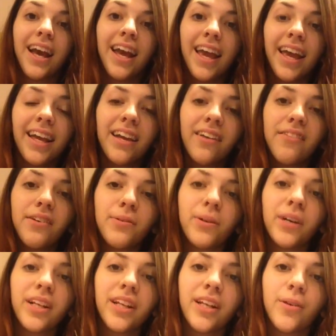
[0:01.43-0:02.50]
Hey
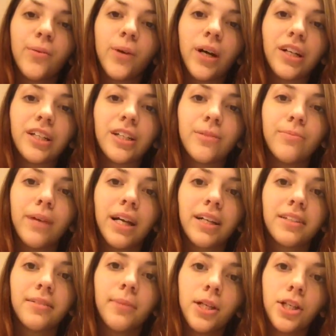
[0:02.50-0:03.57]
everyone, and welcome
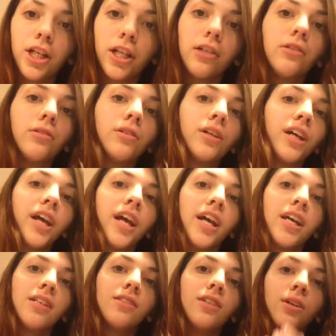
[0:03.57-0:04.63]
back to my channel.
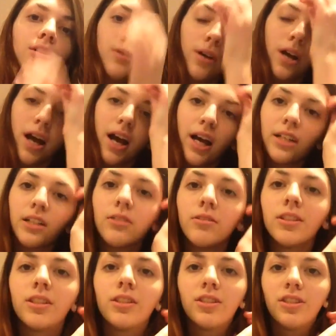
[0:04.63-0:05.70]
So, I know
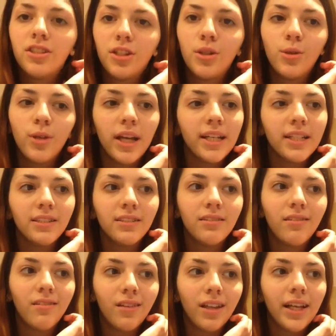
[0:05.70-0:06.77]
it's 2 days
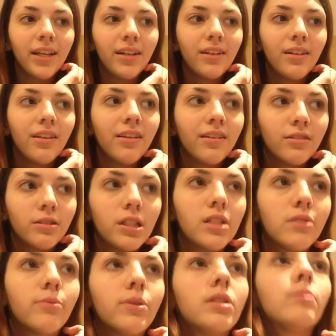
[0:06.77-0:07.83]
later than
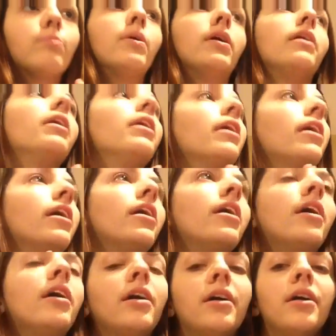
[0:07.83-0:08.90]
Christmas, but
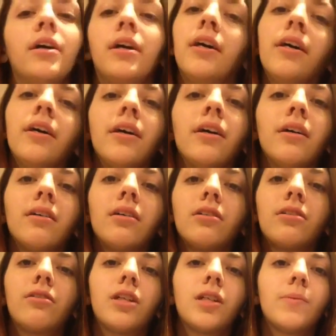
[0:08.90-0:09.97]

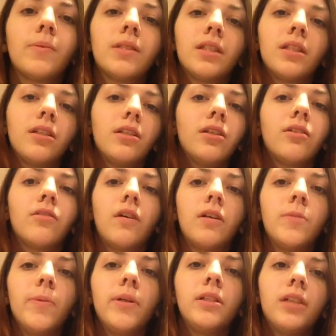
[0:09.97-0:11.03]
on Christmas, you know, I
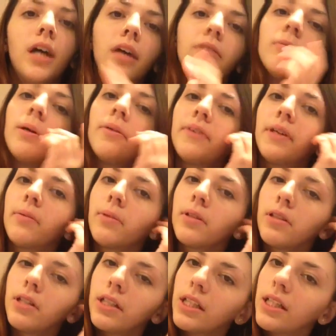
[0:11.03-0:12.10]
spent time with my family
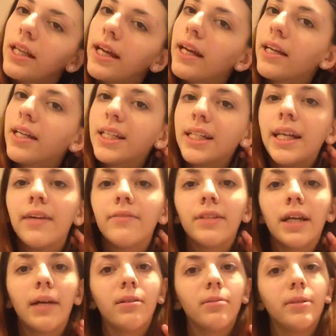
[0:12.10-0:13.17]
during the day and I didn't have
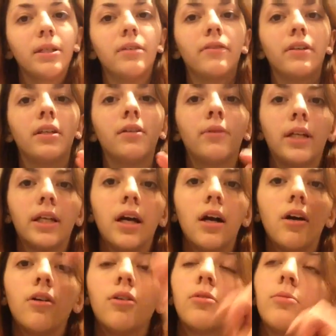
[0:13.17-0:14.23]
time to make a video when I
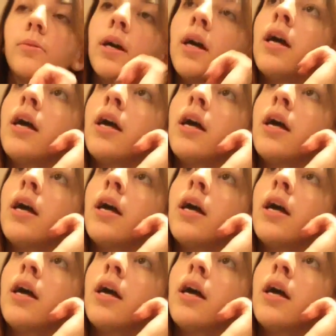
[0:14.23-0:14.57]
got home.